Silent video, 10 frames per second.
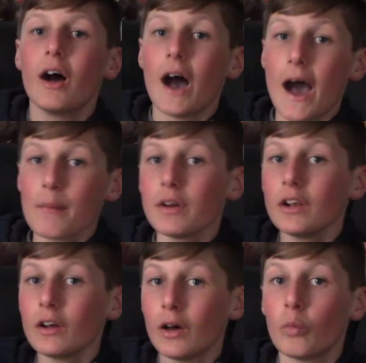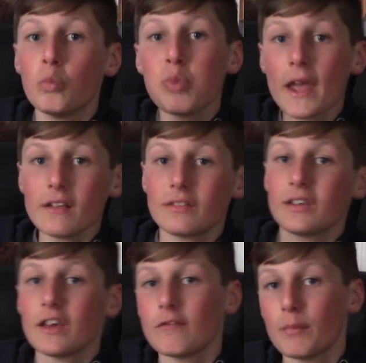I'm going to wait to
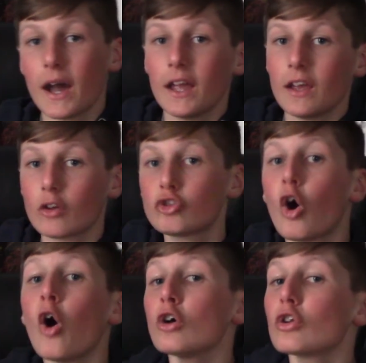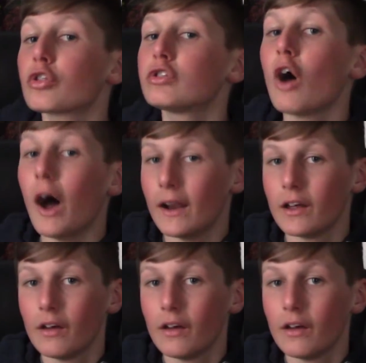give my total thought